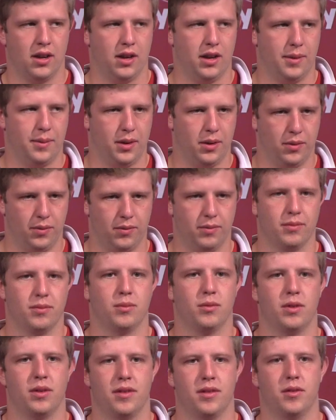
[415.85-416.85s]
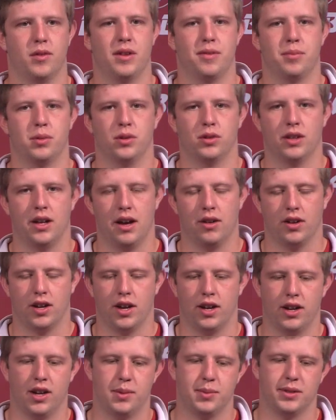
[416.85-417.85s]
We've pulled out
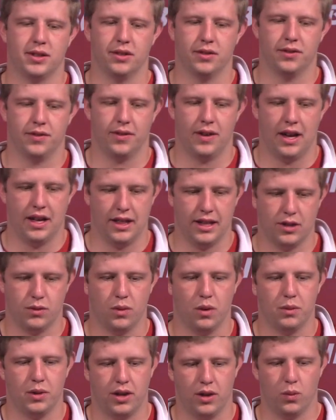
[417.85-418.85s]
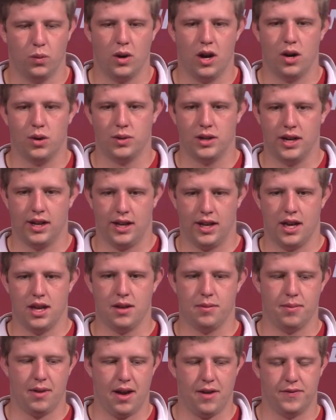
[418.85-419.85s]
cut-ups of, hey, this is what we did well. We need to
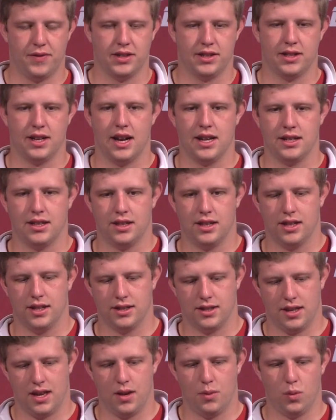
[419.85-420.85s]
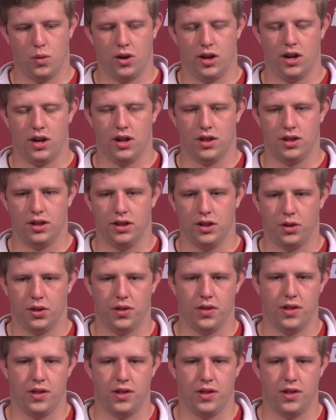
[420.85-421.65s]
keep emphasizing this, keep working on the little